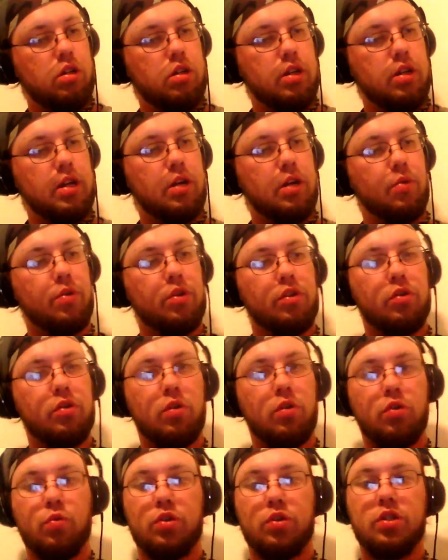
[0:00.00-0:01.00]
Now where the
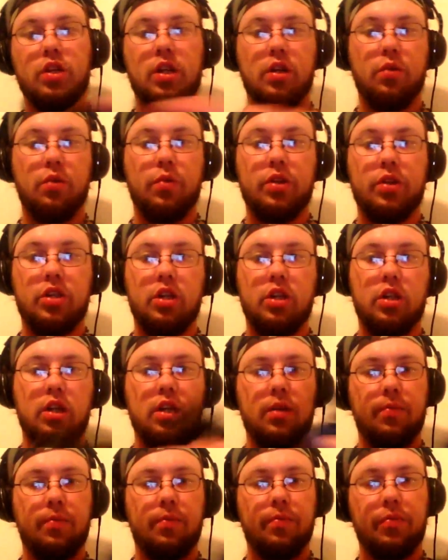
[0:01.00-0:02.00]
swords were sitting
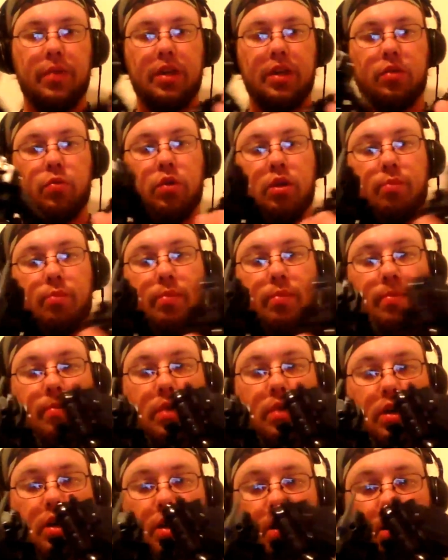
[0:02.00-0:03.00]
originally, that's where the
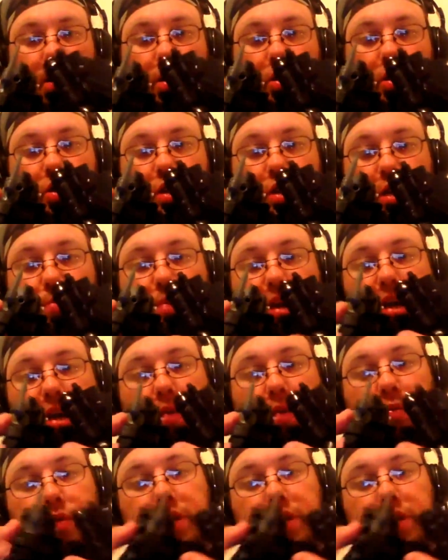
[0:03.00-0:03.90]
uh, jetpack